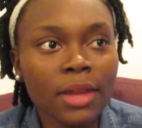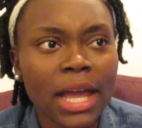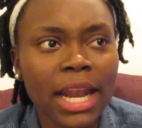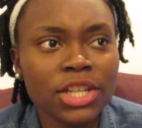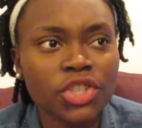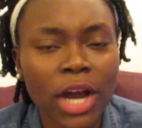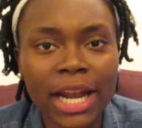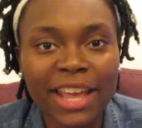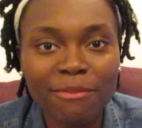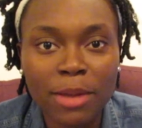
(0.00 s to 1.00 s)
and I try
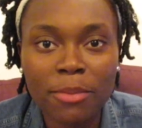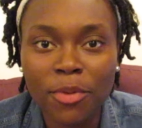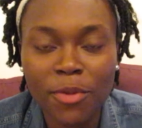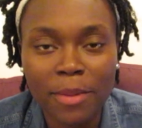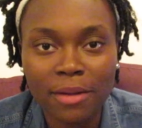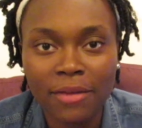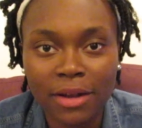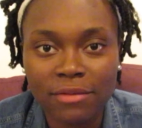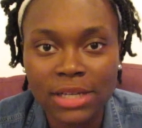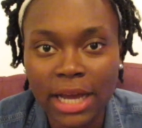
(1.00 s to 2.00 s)
to give people the benefit
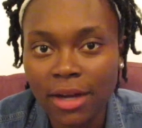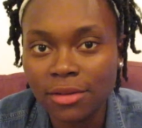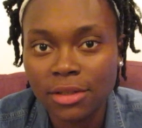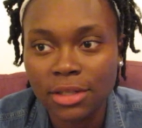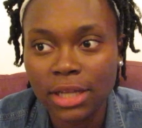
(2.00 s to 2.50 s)
of the doubt,